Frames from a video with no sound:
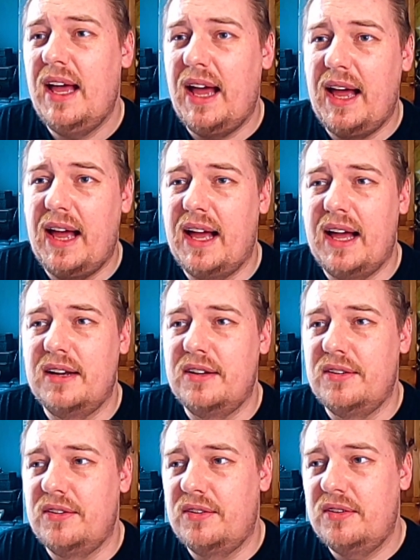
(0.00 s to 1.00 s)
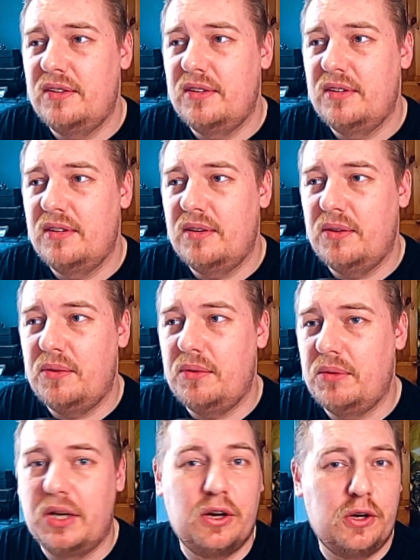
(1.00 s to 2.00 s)
and
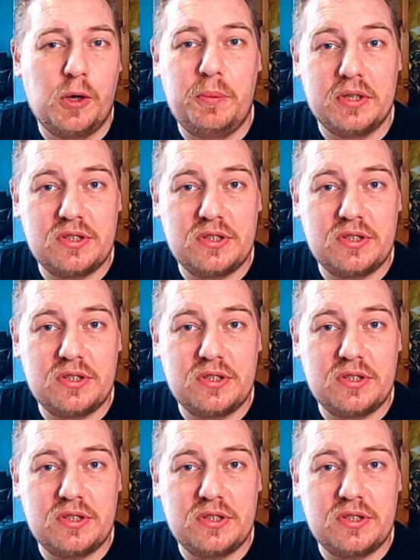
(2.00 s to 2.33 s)
we got a couple of